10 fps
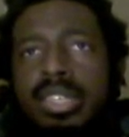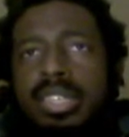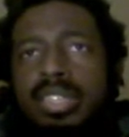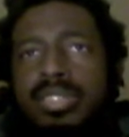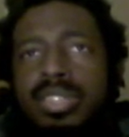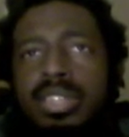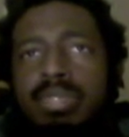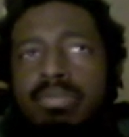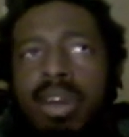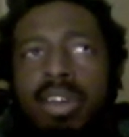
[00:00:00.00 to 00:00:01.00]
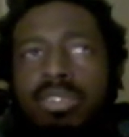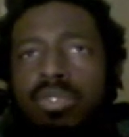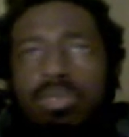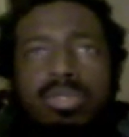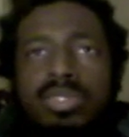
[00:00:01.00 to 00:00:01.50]
it's a modern
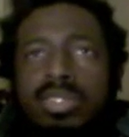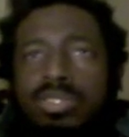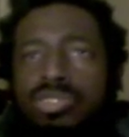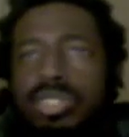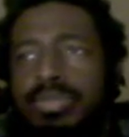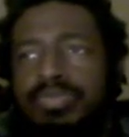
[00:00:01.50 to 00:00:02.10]
corporate synergy,